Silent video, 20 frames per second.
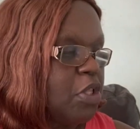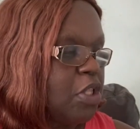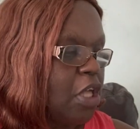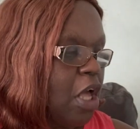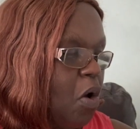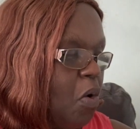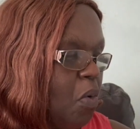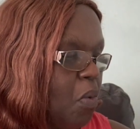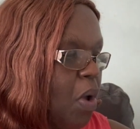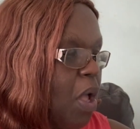
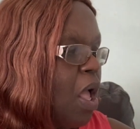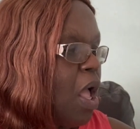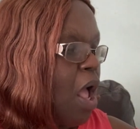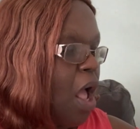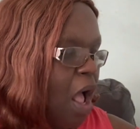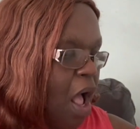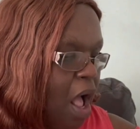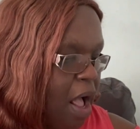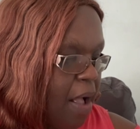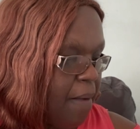So
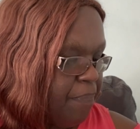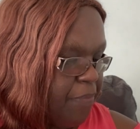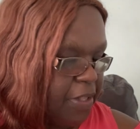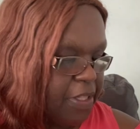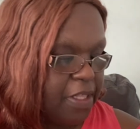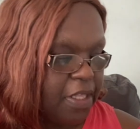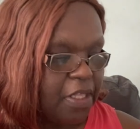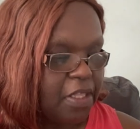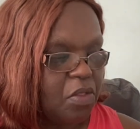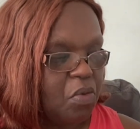
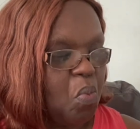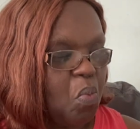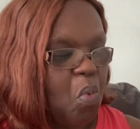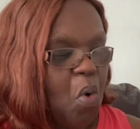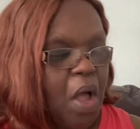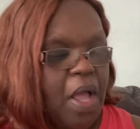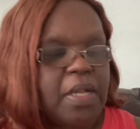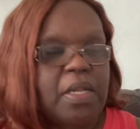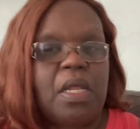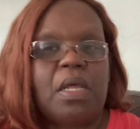this is
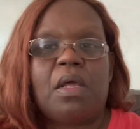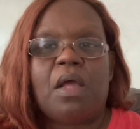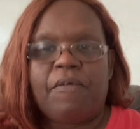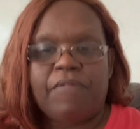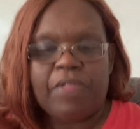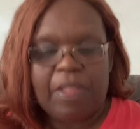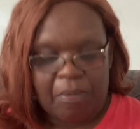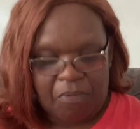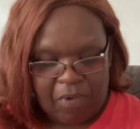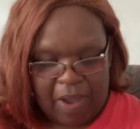one
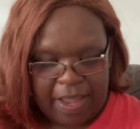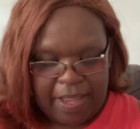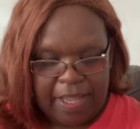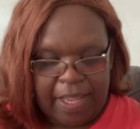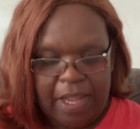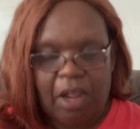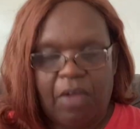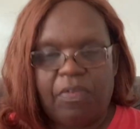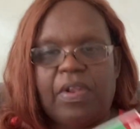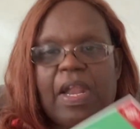of them right
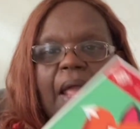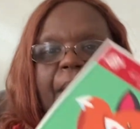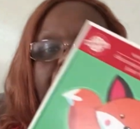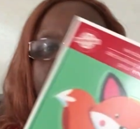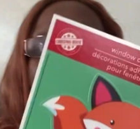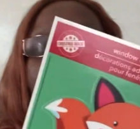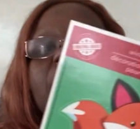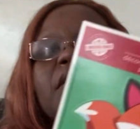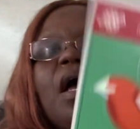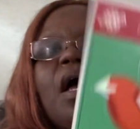here that I
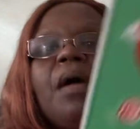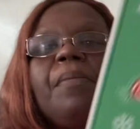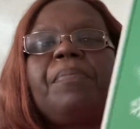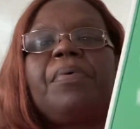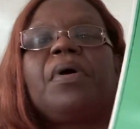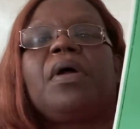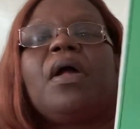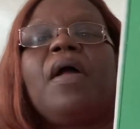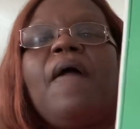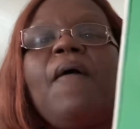picked
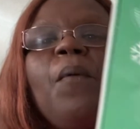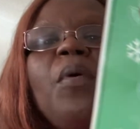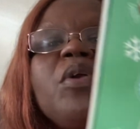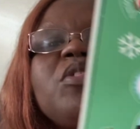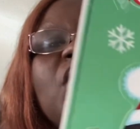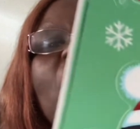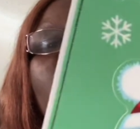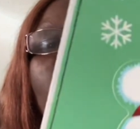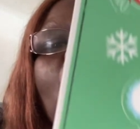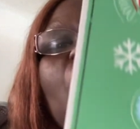up,
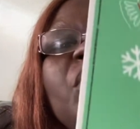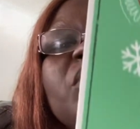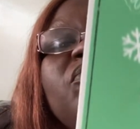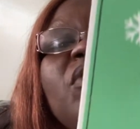which I thought was